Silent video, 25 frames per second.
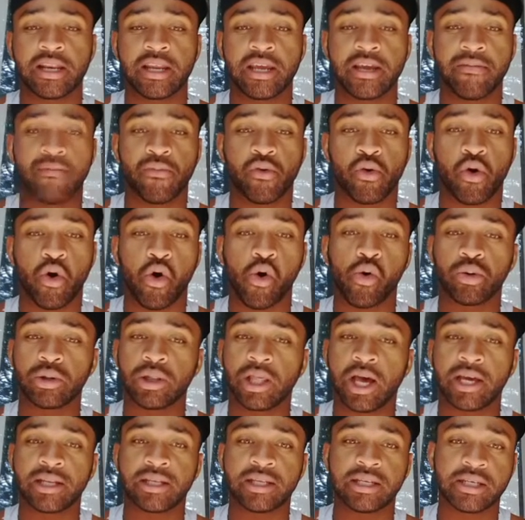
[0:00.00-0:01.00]
need more
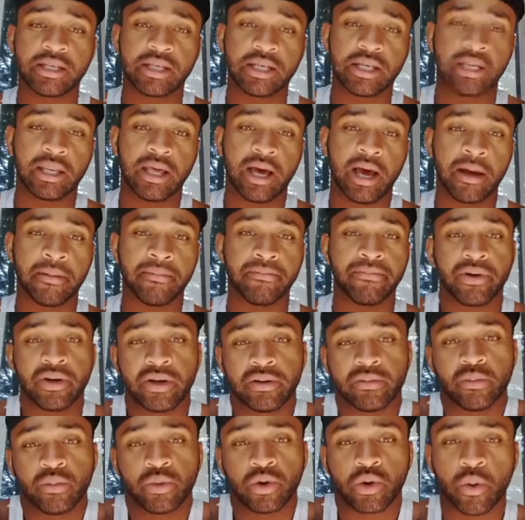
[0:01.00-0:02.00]
O-line than D-line.
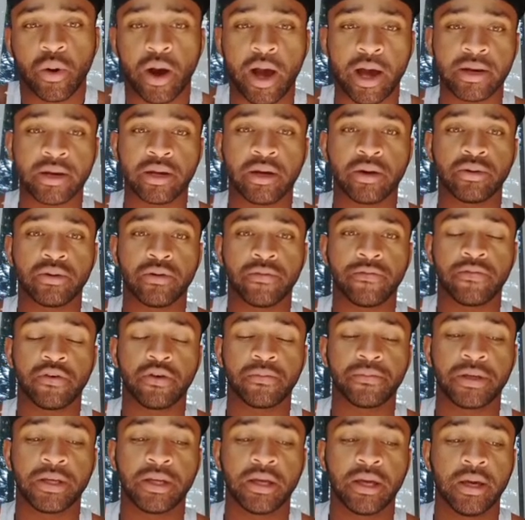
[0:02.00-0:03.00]
But what do I know? You
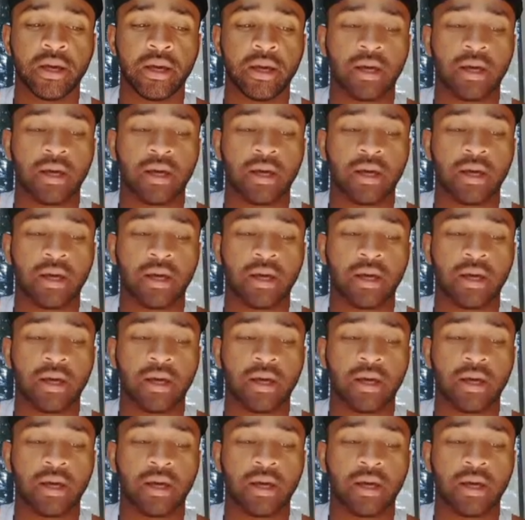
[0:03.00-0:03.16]
feel me?